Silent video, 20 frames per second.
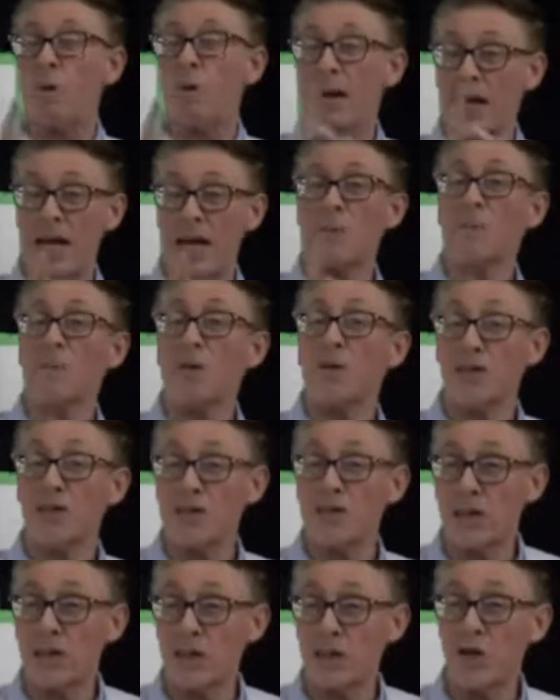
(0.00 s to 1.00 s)
but I am going to
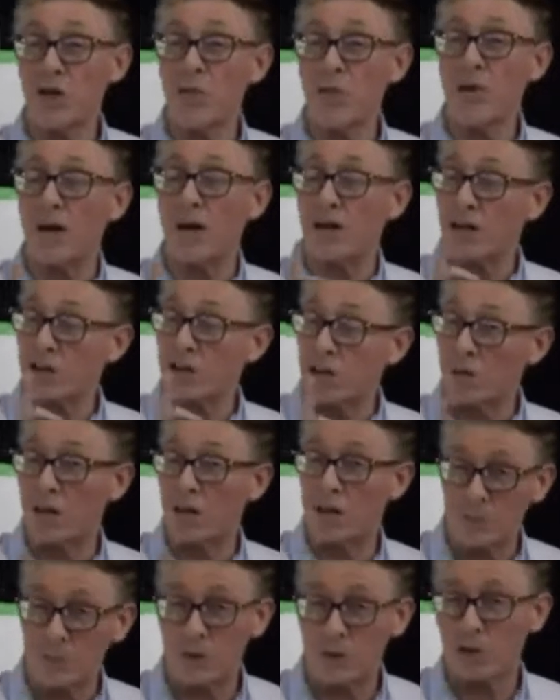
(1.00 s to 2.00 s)
tell you an
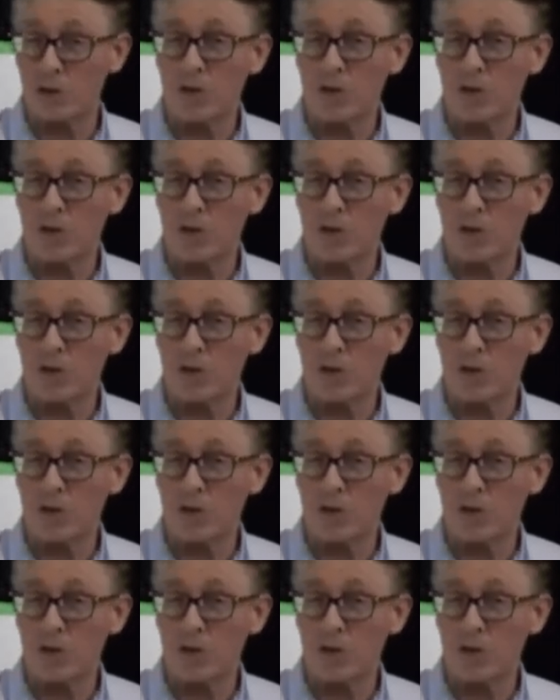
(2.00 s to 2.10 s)
incredible